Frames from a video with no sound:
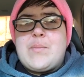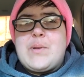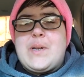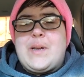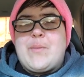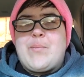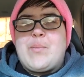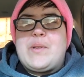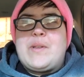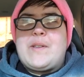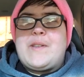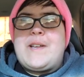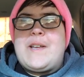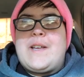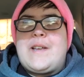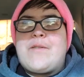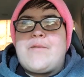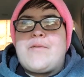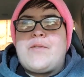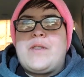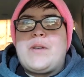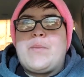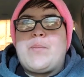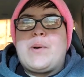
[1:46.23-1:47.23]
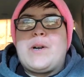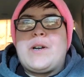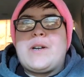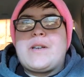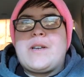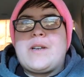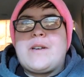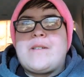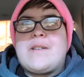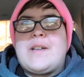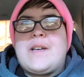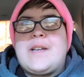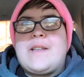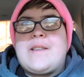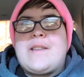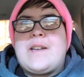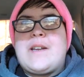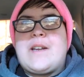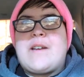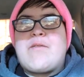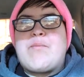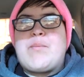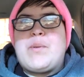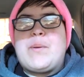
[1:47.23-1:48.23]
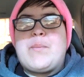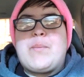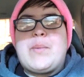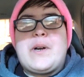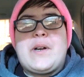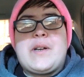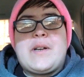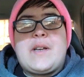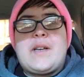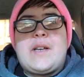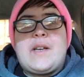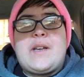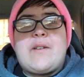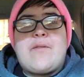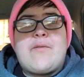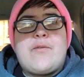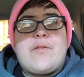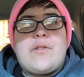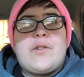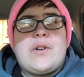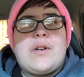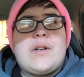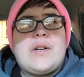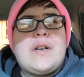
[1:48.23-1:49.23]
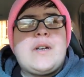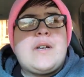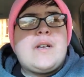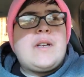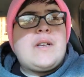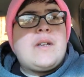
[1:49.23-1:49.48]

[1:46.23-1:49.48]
but I believe the parking lot that I've been parking in for